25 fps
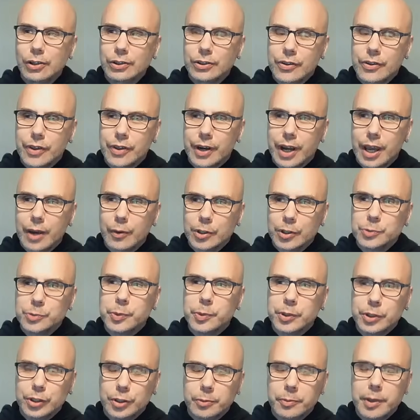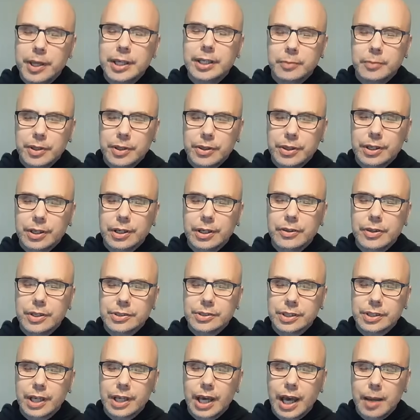older than I was, but you're making me think of
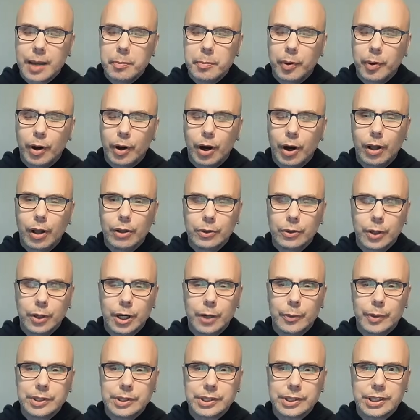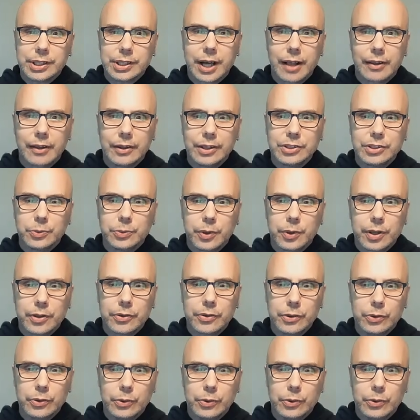this guy, Paul, who I went to college with,